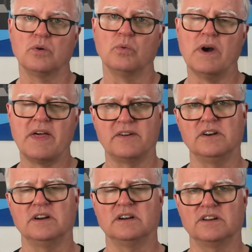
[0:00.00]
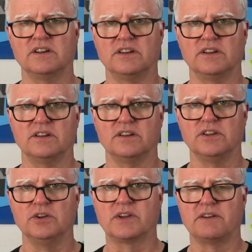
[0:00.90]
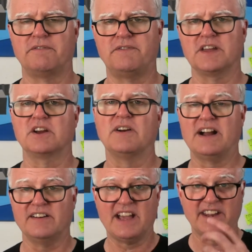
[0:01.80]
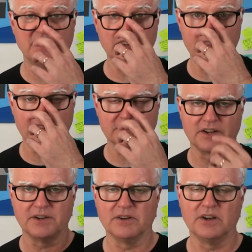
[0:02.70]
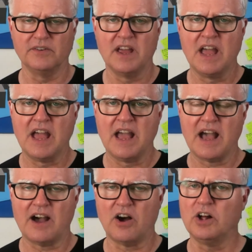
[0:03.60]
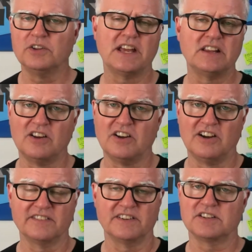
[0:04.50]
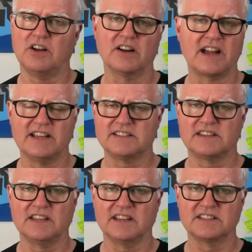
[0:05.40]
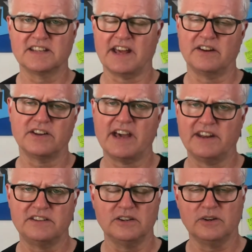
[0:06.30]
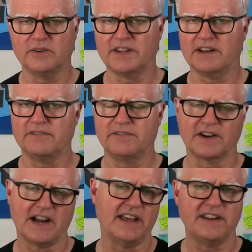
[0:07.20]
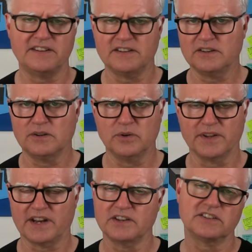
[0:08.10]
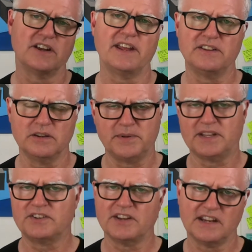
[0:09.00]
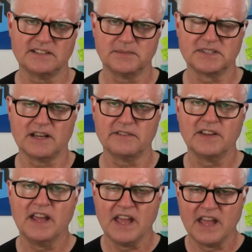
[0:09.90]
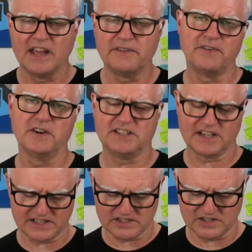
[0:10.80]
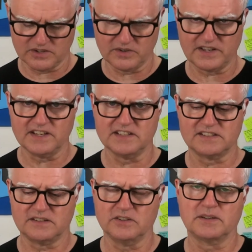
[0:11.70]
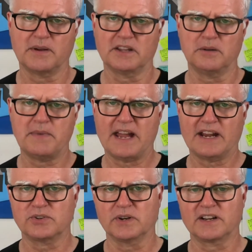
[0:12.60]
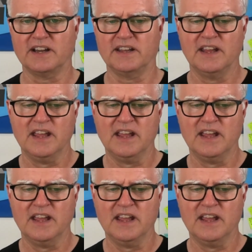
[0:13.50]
whether you can figure out how to do things on your own. All day long, there's all kinds of things that I don't know how to do, or that I forgot how to do, or that I used to know how to do, but they changed some stuff. And the first thing I do is, using my little Mac shortcut,